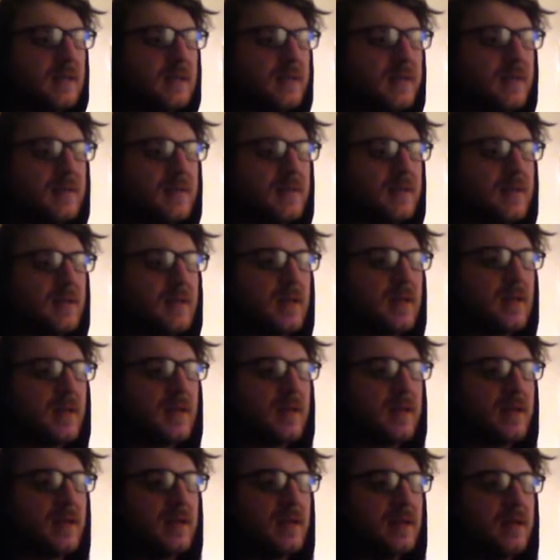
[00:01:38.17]
I didn't particularly like
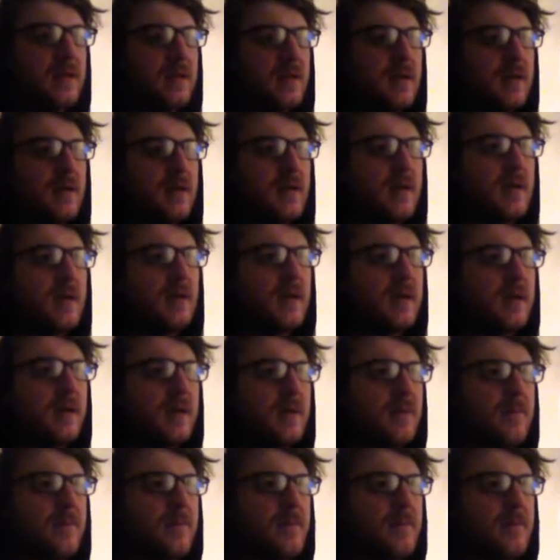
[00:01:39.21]
that either.
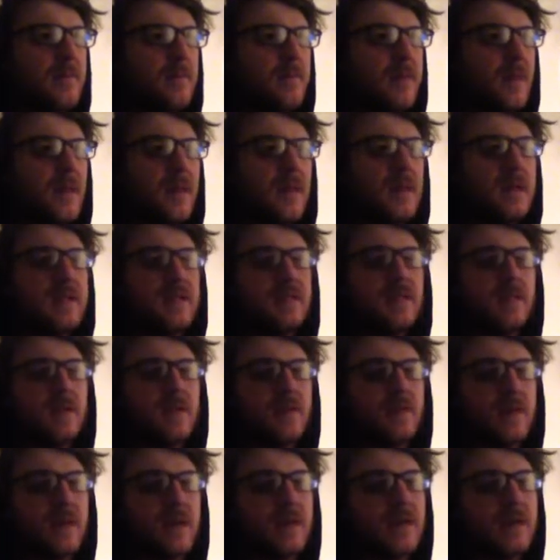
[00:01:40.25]
He's a
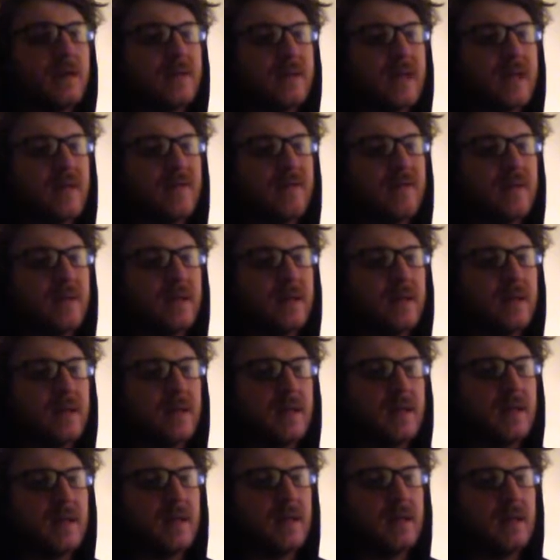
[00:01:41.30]
good writer, definitely.
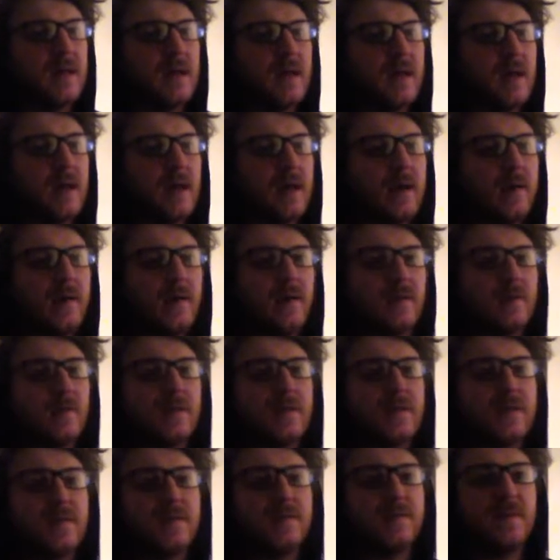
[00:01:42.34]
I mean, I've got
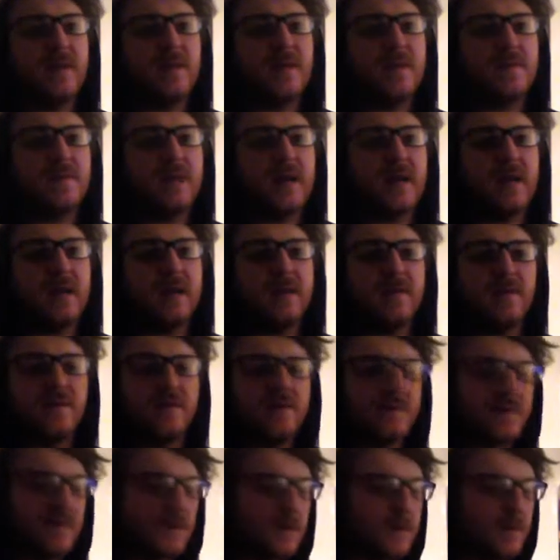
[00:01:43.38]
that Spaceman.
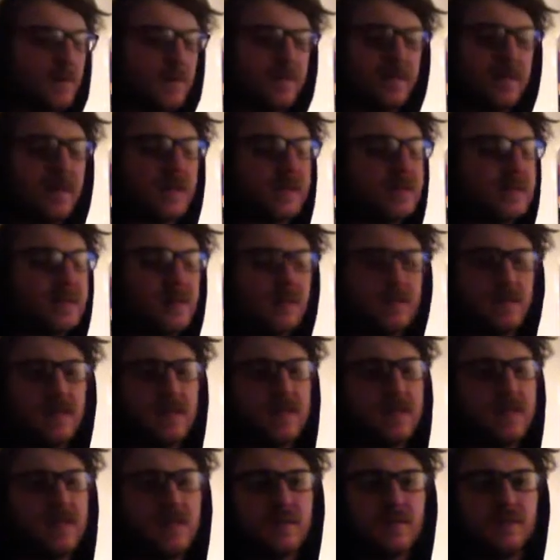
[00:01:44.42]
I've got bits and
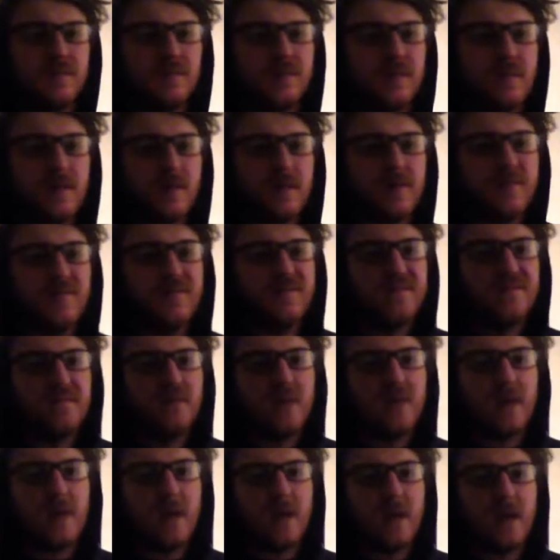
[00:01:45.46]
pieces of
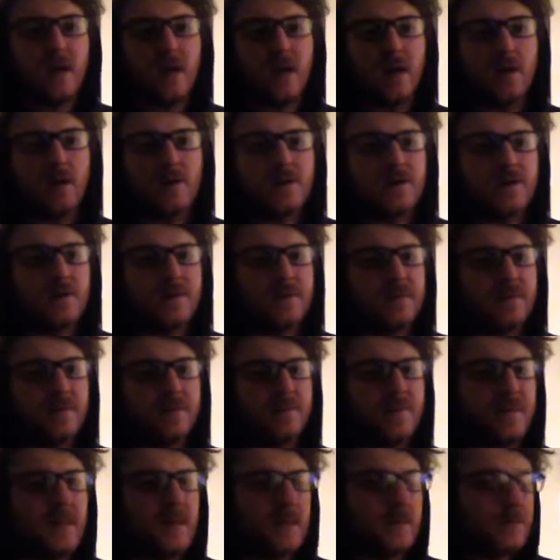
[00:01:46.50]
100
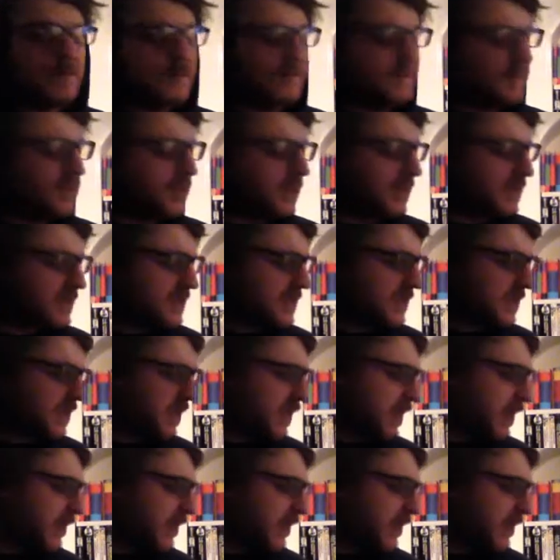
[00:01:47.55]
Bullets.